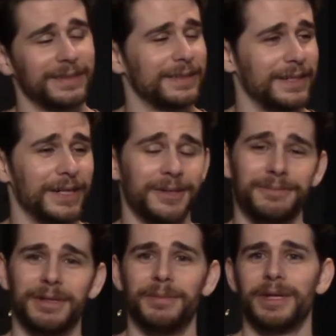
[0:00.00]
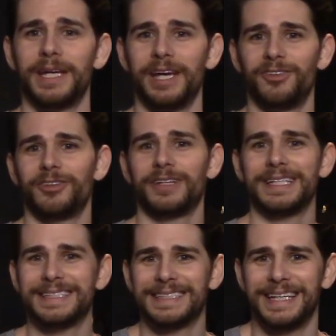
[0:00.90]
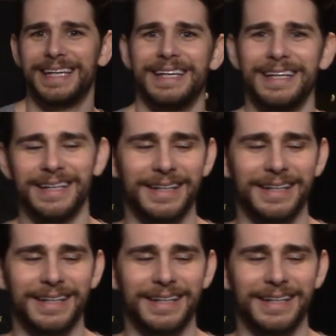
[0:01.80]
You know, communication is key.